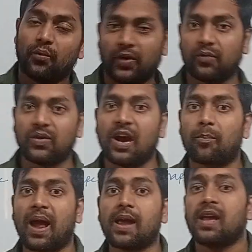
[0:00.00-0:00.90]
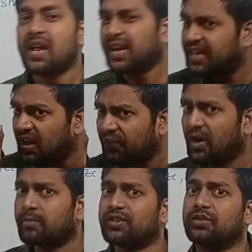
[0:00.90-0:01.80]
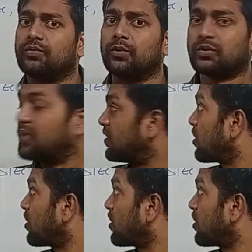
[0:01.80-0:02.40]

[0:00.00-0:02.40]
When we apply a deformation force. We are